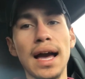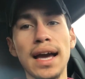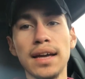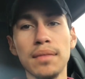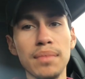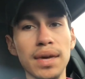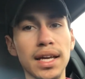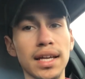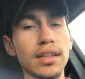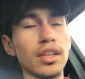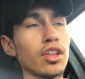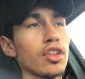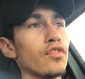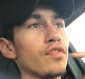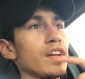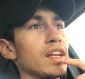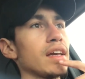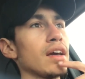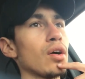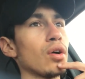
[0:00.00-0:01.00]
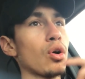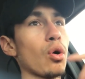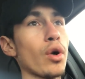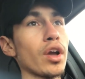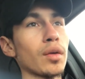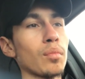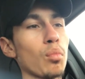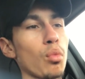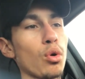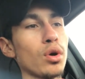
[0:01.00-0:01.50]
I can make another video
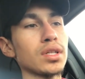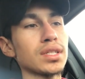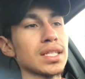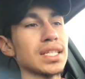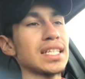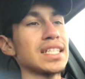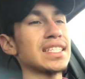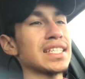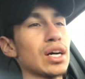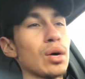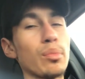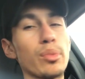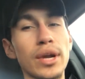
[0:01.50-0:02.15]
going more into detail.